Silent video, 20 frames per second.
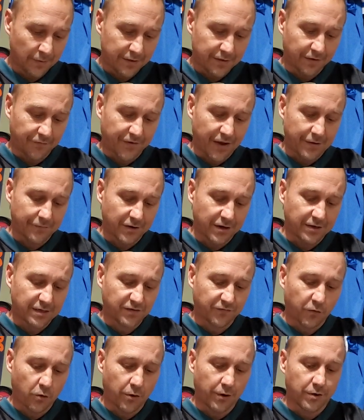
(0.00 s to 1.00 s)
The favorite
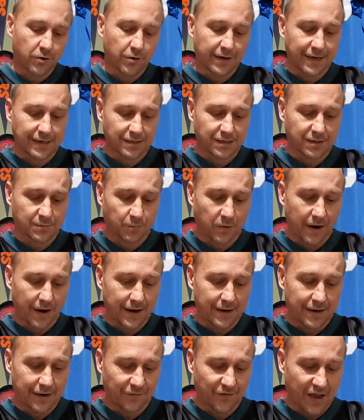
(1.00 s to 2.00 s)
is 4-0 against
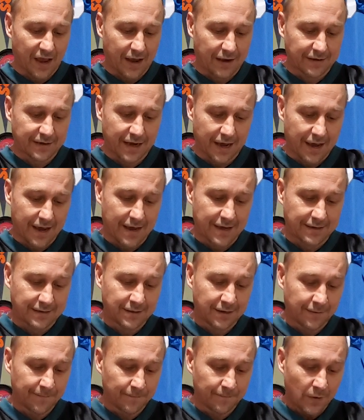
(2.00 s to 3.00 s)
spread in the head-to-head.